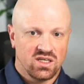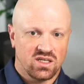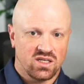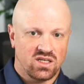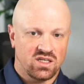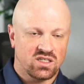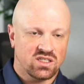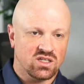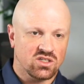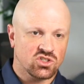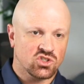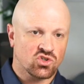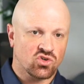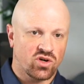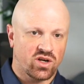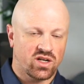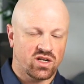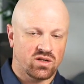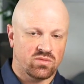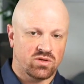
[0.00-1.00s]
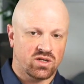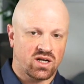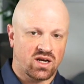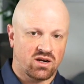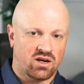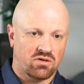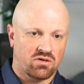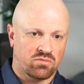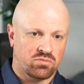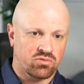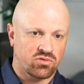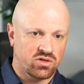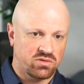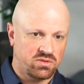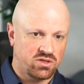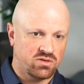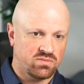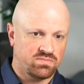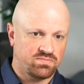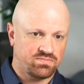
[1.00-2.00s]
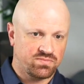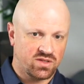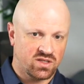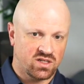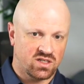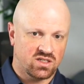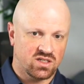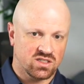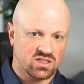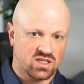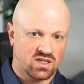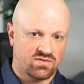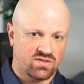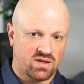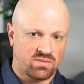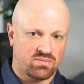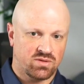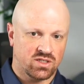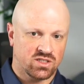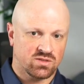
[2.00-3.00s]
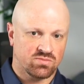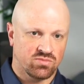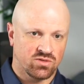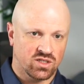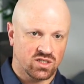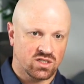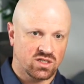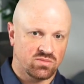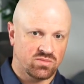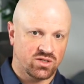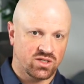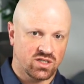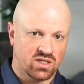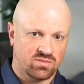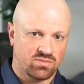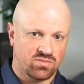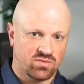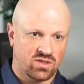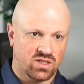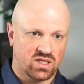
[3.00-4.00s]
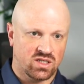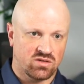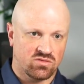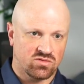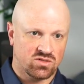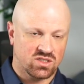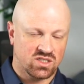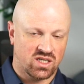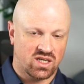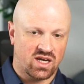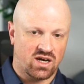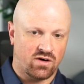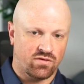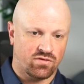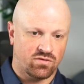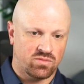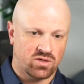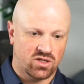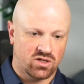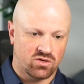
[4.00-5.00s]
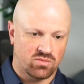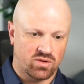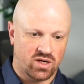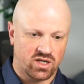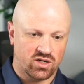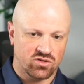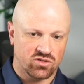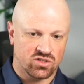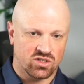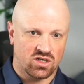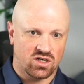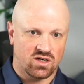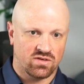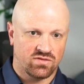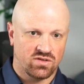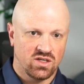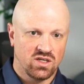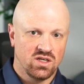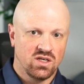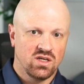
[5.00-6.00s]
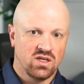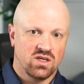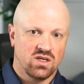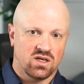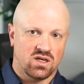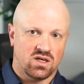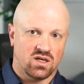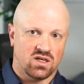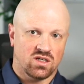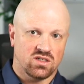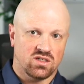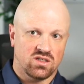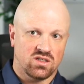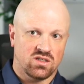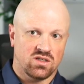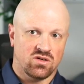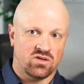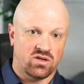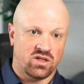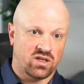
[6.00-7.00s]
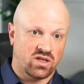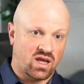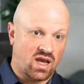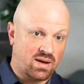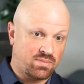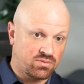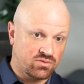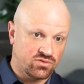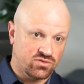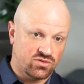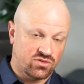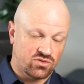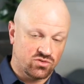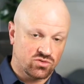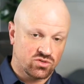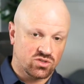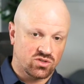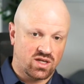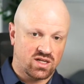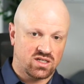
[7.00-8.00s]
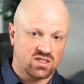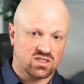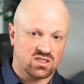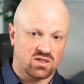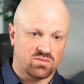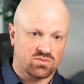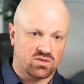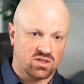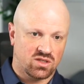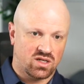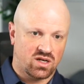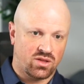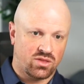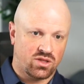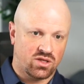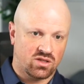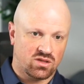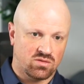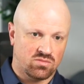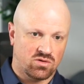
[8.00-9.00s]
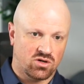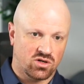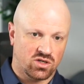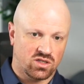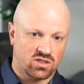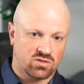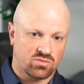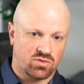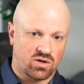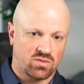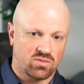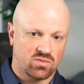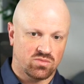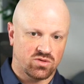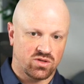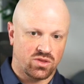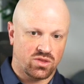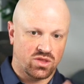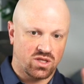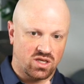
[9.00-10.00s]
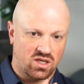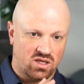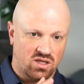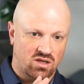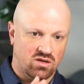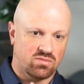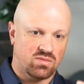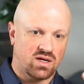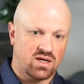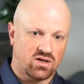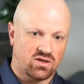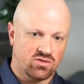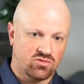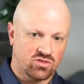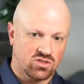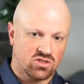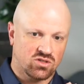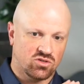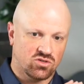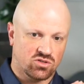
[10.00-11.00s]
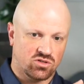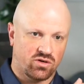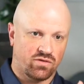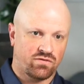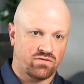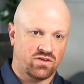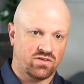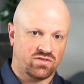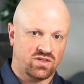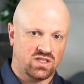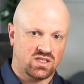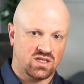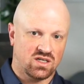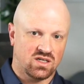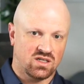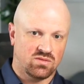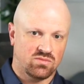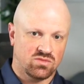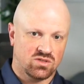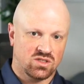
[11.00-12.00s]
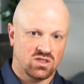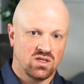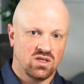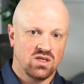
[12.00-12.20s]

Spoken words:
it does trade at a bit higher premium, and it does have that big split coming up than, say, Alphabet or Microsoft and Apple do. So that is something that I think the market's probably thinking about. It was closer to 50 times